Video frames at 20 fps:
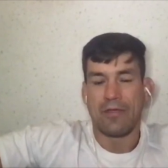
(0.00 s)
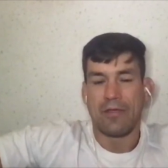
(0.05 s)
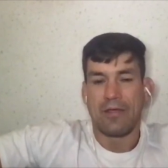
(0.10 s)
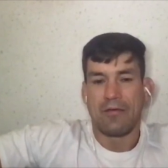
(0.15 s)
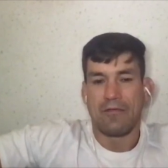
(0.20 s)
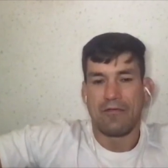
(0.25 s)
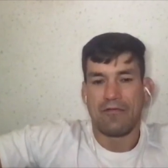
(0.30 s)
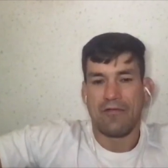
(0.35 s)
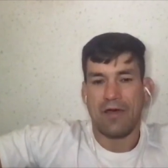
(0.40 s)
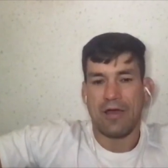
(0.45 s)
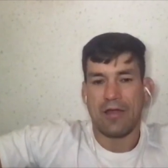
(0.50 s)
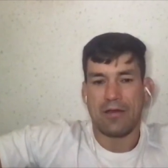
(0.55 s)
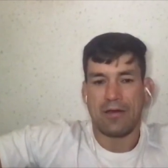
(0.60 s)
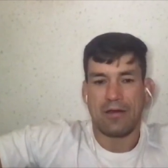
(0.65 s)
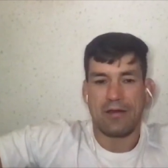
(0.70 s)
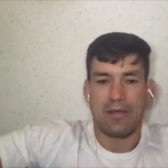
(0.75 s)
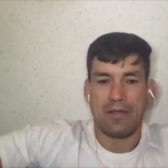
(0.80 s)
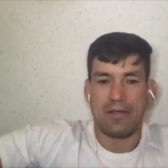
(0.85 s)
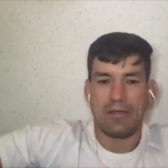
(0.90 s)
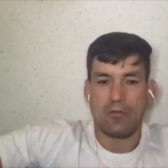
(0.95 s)
fighter
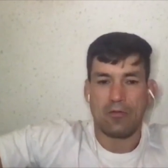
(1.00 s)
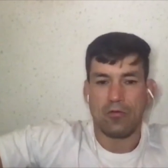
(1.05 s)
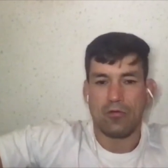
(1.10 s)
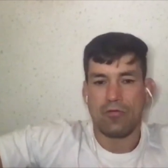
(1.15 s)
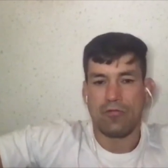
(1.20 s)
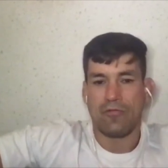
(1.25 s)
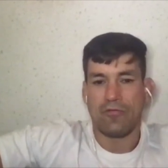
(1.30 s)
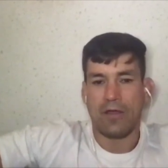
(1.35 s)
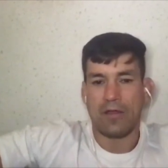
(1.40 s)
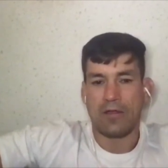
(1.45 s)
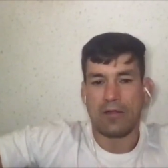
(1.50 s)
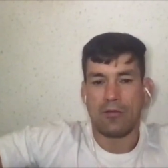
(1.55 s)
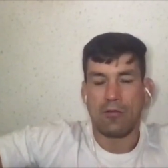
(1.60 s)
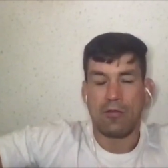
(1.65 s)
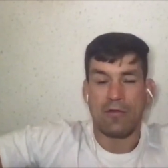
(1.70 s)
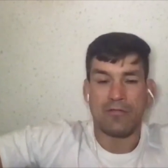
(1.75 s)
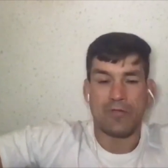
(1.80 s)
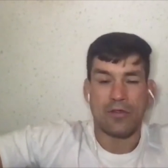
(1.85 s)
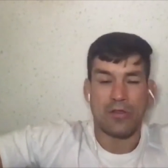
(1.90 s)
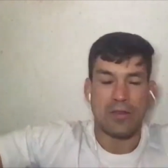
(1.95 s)
he used to fight in the
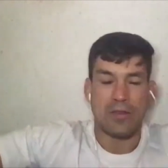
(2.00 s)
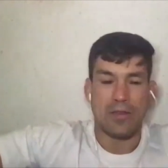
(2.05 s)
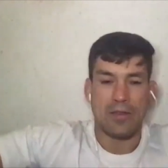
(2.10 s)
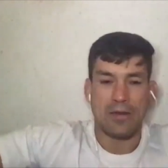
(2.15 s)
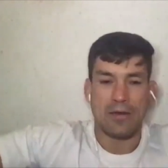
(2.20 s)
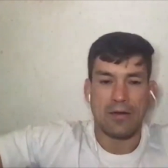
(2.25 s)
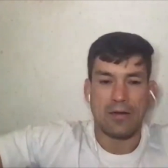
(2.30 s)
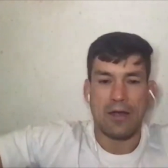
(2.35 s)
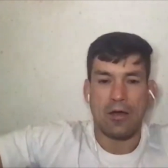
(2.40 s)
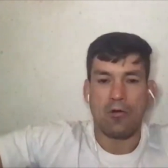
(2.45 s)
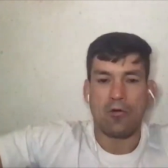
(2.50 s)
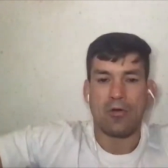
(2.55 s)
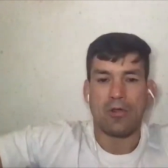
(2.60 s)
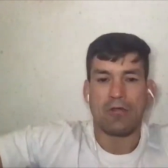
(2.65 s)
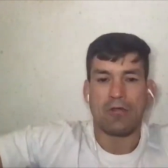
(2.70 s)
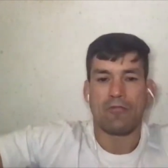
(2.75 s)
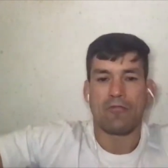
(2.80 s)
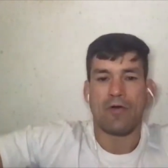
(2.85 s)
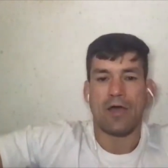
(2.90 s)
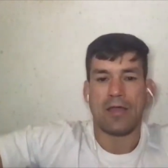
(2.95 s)
UFC now
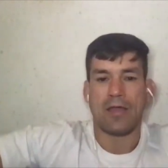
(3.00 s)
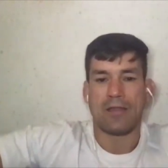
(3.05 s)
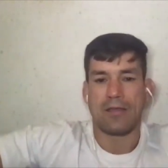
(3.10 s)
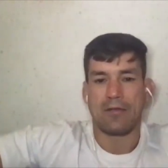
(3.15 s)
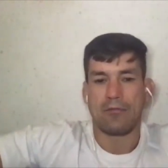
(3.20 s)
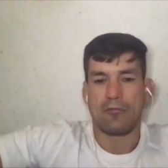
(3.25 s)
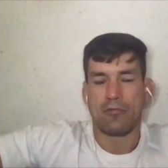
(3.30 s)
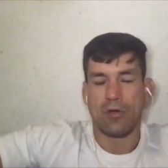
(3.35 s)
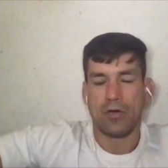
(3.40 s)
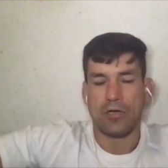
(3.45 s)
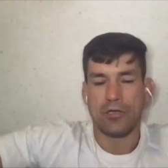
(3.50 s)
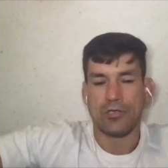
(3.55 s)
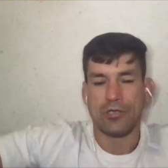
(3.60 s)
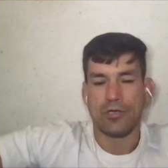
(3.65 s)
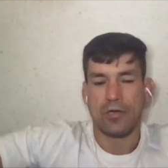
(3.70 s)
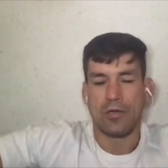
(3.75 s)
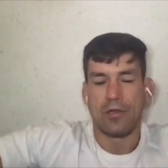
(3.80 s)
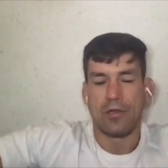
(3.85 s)
he's fighting in Russia